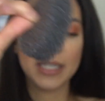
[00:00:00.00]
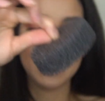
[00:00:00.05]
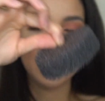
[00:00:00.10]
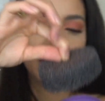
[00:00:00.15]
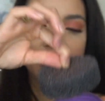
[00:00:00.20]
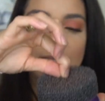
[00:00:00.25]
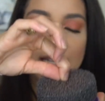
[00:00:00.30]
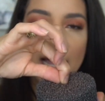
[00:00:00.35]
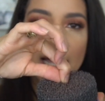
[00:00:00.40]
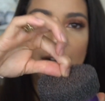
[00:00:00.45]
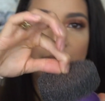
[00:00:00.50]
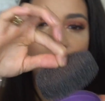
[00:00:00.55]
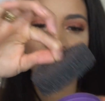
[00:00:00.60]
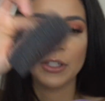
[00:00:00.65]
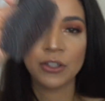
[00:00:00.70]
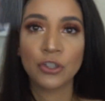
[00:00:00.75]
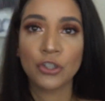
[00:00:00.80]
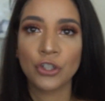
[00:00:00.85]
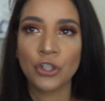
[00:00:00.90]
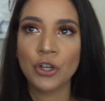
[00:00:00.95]
inside of
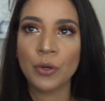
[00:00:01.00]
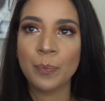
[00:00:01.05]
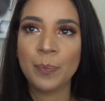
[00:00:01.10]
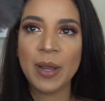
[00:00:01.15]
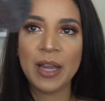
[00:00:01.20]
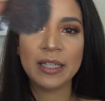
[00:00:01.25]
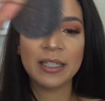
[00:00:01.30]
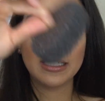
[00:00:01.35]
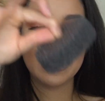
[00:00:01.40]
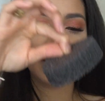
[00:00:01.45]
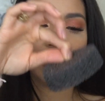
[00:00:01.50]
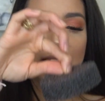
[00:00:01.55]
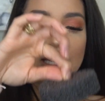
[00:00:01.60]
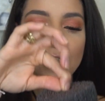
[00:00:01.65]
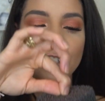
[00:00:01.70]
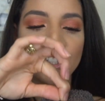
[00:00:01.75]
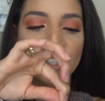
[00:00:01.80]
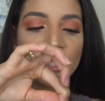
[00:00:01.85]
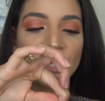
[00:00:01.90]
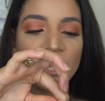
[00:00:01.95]
it. So you're
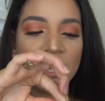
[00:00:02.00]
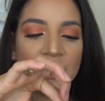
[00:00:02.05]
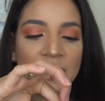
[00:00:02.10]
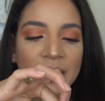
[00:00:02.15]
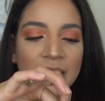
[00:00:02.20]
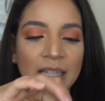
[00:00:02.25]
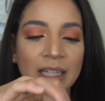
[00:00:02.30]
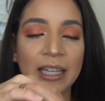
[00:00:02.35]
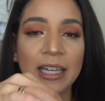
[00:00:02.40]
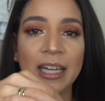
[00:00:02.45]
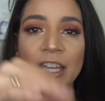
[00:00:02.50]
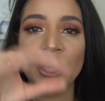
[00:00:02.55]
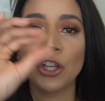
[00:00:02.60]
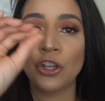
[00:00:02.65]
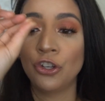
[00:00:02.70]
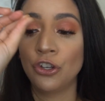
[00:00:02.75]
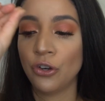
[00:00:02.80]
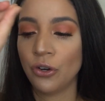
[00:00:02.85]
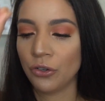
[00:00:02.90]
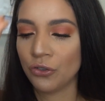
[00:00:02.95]
basically just cleaning
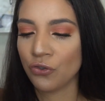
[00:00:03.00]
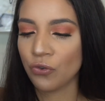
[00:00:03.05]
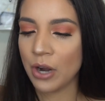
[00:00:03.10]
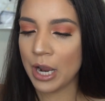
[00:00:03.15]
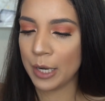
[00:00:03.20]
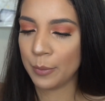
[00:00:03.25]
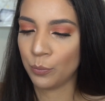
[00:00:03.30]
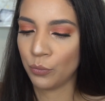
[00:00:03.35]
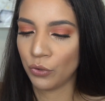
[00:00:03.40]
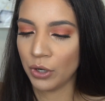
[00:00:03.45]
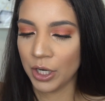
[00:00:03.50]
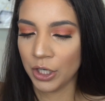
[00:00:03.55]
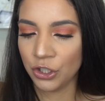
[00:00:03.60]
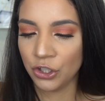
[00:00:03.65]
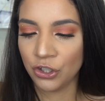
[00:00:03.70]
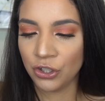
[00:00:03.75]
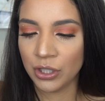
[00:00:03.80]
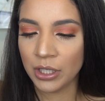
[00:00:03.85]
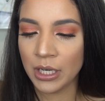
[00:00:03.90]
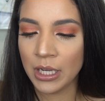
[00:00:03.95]
your dry
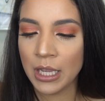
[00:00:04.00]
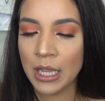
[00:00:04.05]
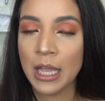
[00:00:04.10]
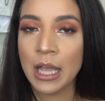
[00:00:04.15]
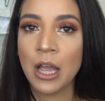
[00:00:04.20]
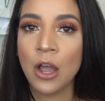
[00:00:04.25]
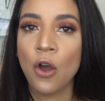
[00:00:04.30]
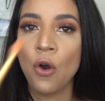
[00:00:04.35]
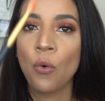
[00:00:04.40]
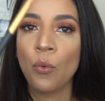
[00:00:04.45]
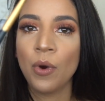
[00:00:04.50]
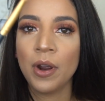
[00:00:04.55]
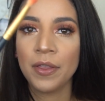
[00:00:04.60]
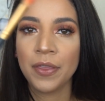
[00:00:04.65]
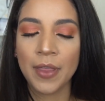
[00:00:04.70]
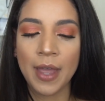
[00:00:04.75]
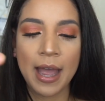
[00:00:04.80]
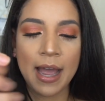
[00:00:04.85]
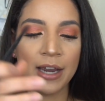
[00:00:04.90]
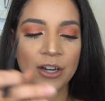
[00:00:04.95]
brush
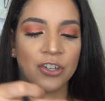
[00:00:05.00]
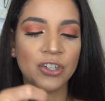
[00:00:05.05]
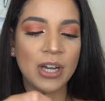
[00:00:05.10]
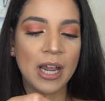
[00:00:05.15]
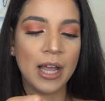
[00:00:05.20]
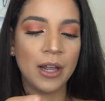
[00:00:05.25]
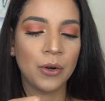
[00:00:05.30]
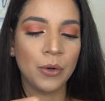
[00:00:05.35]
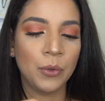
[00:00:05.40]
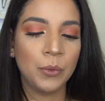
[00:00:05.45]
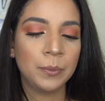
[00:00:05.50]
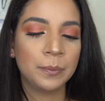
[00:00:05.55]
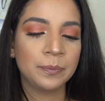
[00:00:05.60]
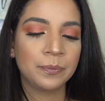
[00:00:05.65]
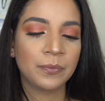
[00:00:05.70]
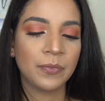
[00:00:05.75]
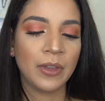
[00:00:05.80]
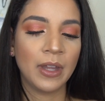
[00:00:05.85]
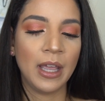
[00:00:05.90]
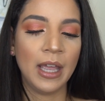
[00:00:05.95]
with eyeshadow,
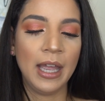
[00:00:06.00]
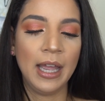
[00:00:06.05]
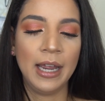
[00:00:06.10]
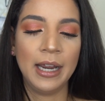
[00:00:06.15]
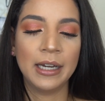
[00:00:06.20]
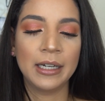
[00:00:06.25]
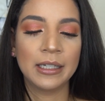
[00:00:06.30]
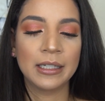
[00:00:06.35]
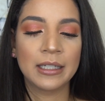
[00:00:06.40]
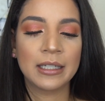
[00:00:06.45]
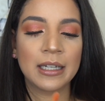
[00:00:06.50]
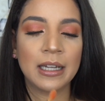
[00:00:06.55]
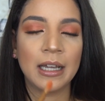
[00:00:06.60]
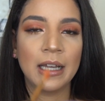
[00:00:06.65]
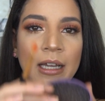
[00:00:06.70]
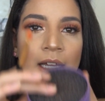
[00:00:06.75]
and